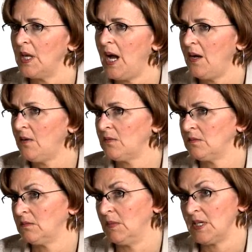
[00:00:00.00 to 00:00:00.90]
how
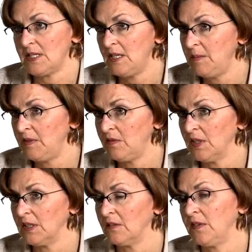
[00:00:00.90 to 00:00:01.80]
must he be
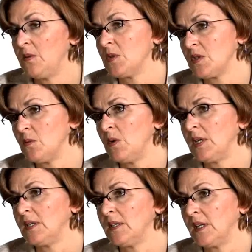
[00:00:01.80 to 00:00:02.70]
feeling if he was the
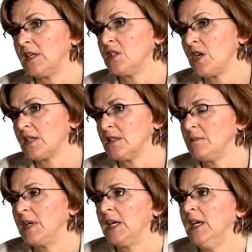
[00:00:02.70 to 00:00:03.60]
one that injected
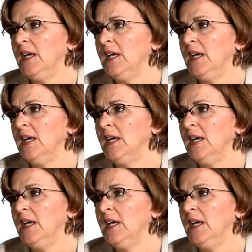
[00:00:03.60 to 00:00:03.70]
me?